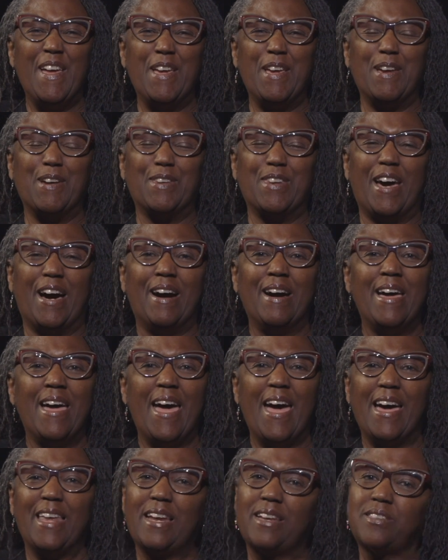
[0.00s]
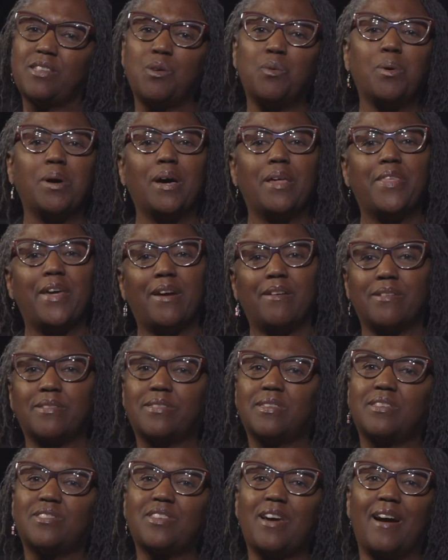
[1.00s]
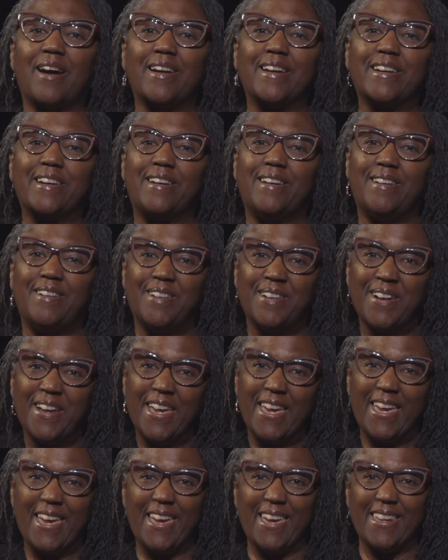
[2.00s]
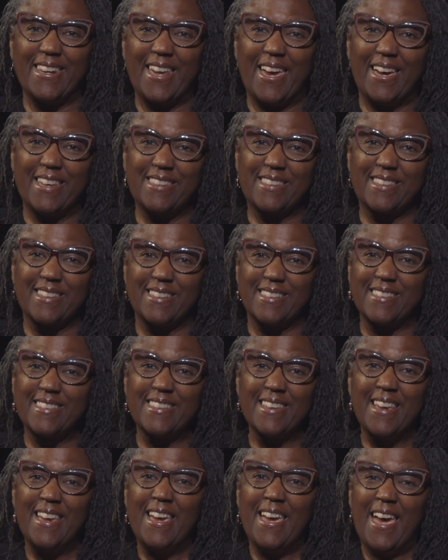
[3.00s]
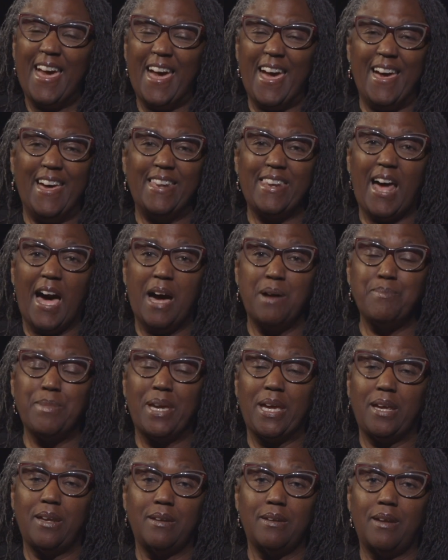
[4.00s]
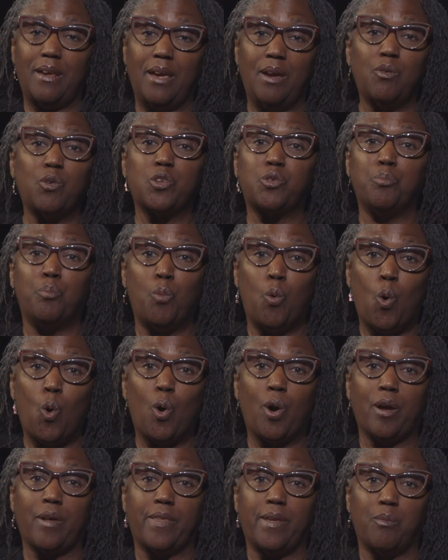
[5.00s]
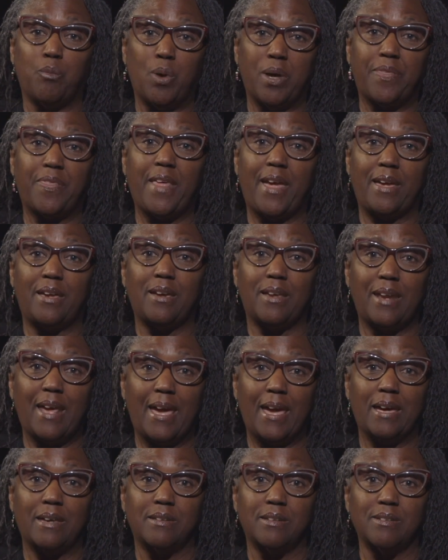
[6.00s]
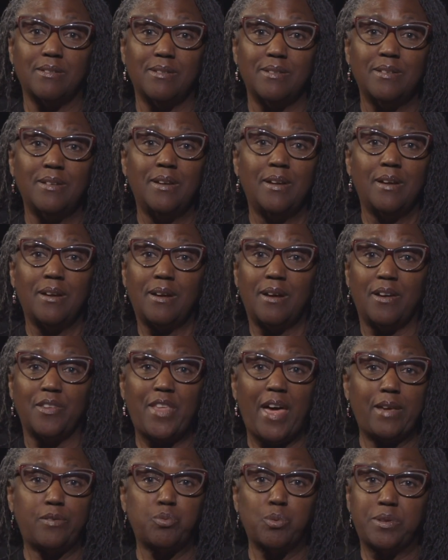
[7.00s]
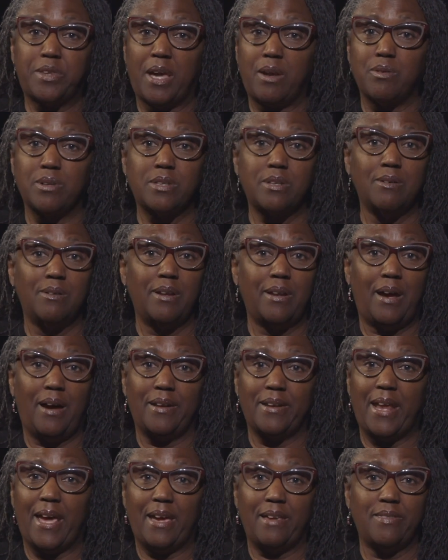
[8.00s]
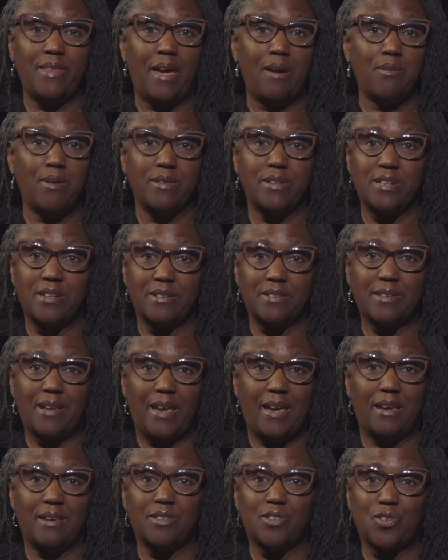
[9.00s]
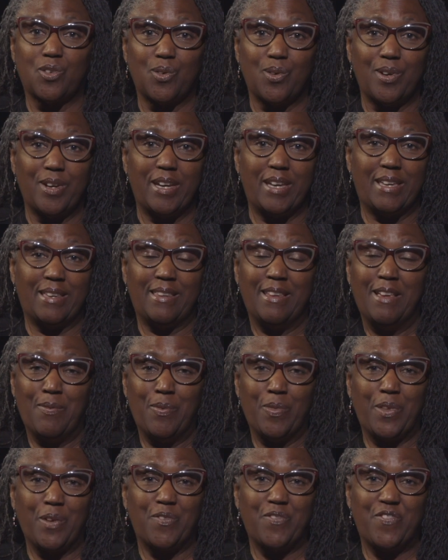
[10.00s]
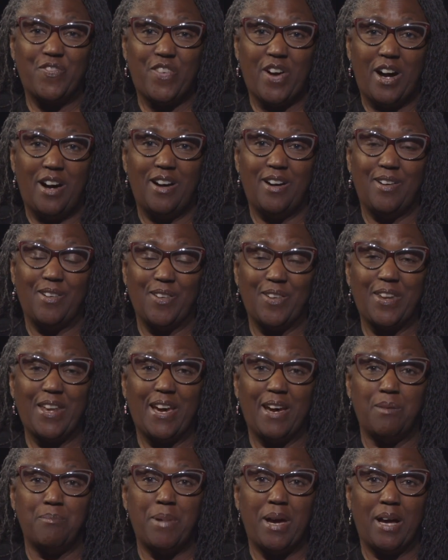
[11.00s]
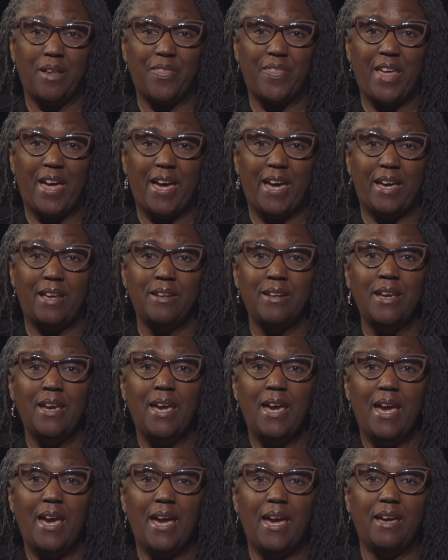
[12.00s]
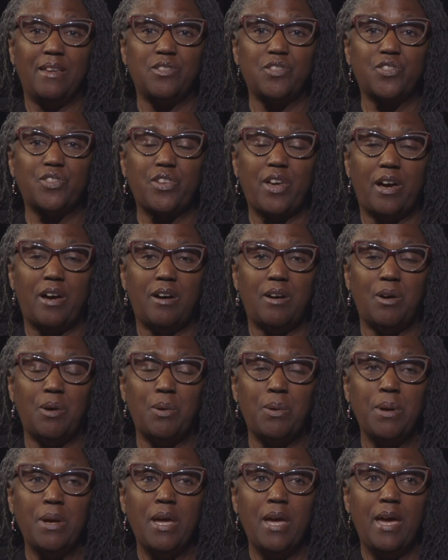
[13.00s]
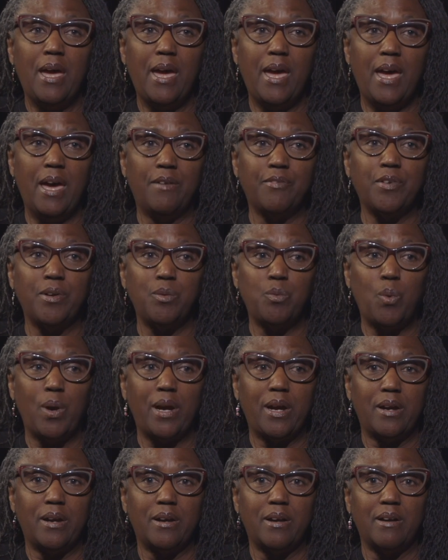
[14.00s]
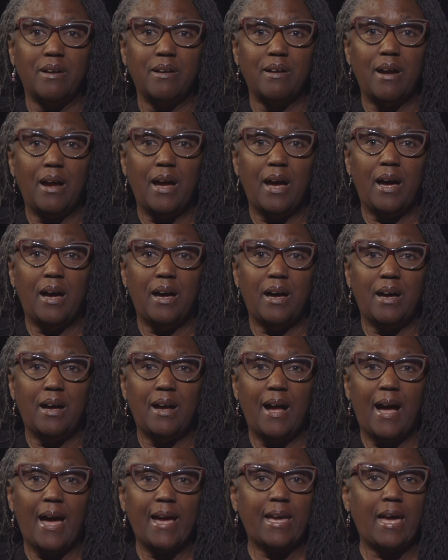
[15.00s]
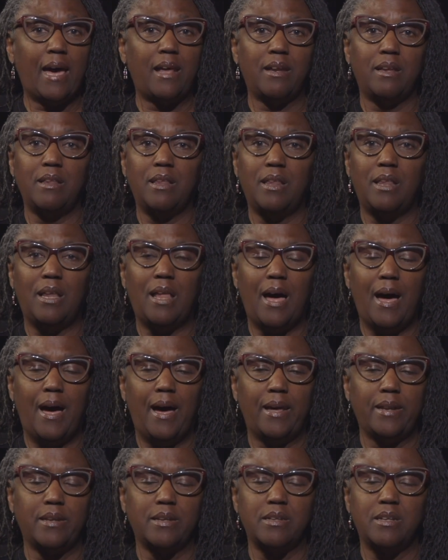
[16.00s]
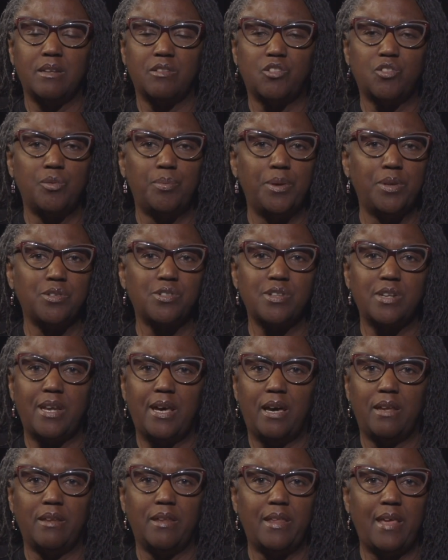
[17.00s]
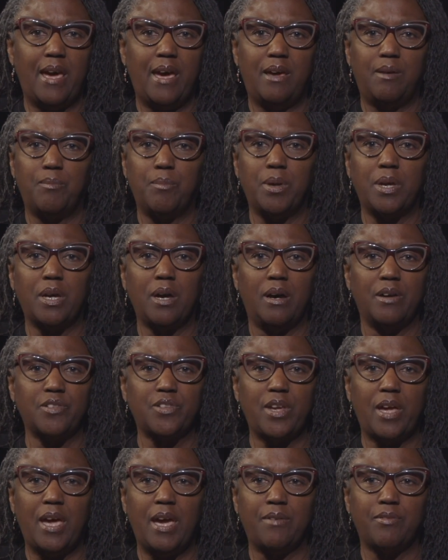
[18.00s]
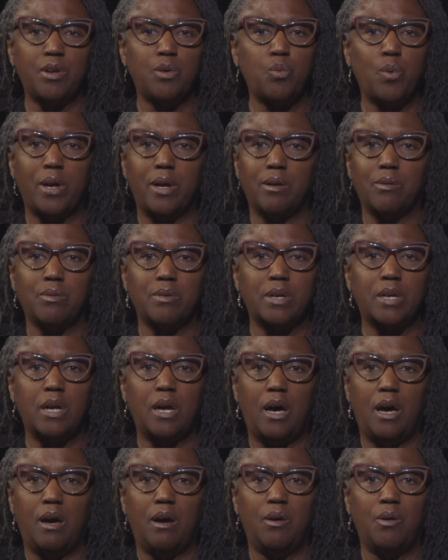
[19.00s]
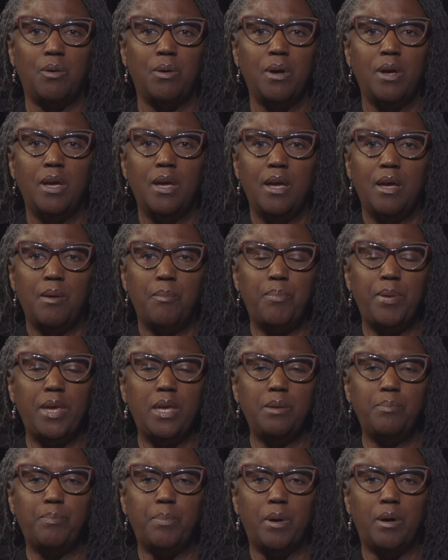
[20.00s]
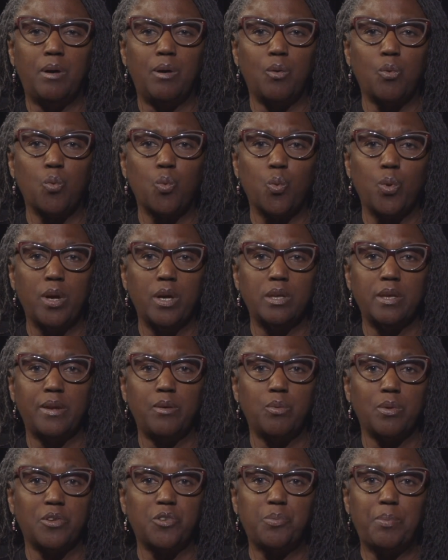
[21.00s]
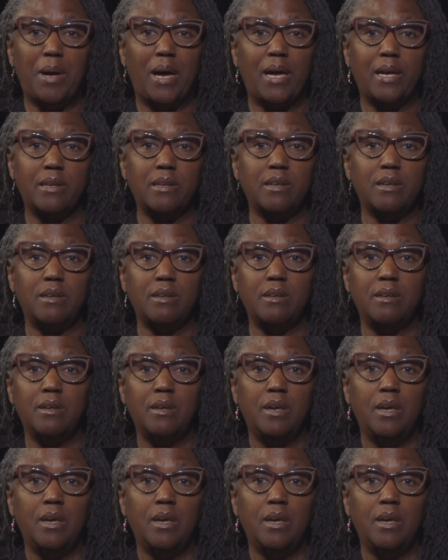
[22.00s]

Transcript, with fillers: You know, and I said, well, there was this article in Essence. And I mean, it was more than what they could handle, because that's what they were doing all day. They were just answering the phone about that. And so everywhere, uh, I got a lot of distribution out of that, because everywhere it would go, people really responded